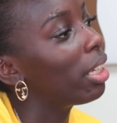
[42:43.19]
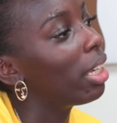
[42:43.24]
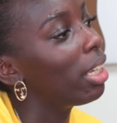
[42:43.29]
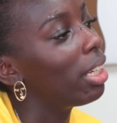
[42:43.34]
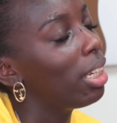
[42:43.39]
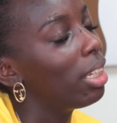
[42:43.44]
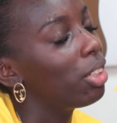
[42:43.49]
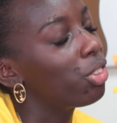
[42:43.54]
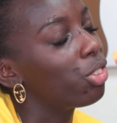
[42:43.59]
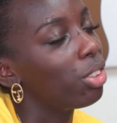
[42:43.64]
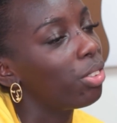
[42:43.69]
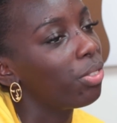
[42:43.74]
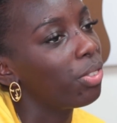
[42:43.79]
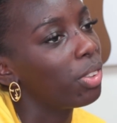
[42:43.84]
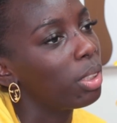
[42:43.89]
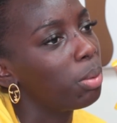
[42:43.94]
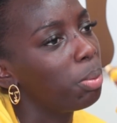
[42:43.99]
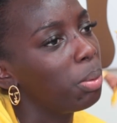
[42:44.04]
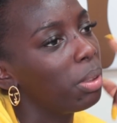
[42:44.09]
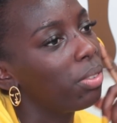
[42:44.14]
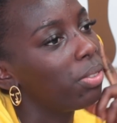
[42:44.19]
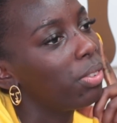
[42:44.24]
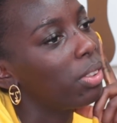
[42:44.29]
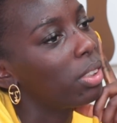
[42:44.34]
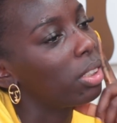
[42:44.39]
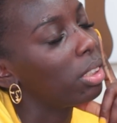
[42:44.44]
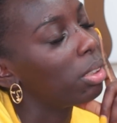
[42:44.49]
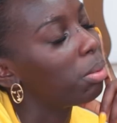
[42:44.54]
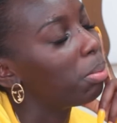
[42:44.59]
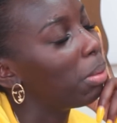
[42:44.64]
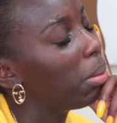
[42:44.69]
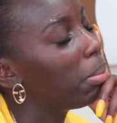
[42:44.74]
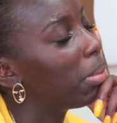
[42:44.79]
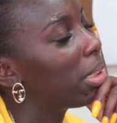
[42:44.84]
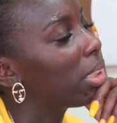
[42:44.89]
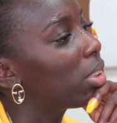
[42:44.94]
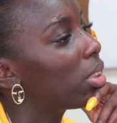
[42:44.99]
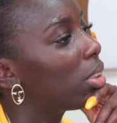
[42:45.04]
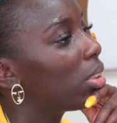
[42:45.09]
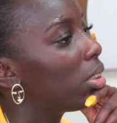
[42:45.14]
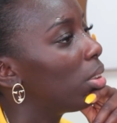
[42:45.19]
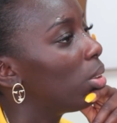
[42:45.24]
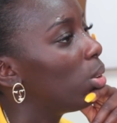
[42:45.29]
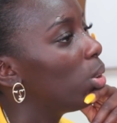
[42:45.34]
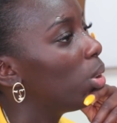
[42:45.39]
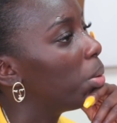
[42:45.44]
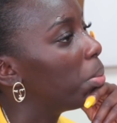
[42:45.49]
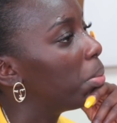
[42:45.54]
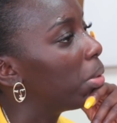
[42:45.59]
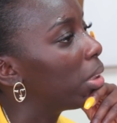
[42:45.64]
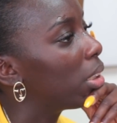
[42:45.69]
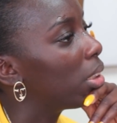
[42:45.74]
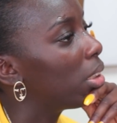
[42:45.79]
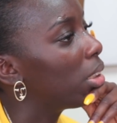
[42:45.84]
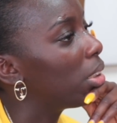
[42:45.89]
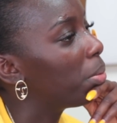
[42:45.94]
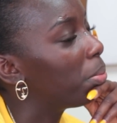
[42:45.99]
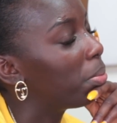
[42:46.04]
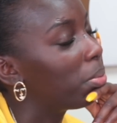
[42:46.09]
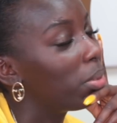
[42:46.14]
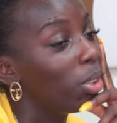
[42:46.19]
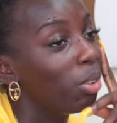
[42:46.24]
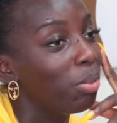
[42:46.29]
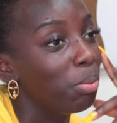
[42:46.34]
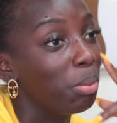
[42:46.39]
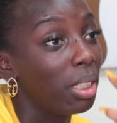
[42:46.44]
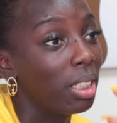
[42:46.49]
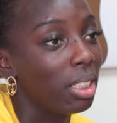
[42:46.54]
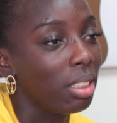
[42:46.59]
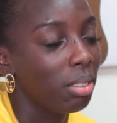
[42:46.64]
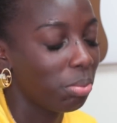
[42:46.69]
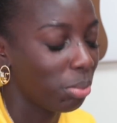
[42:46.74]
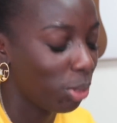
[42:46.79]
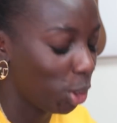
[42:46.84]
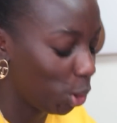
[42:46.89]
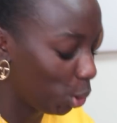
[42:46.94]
Yeah, let Jonathan speak first because my man's on a lot of money. A lot of money.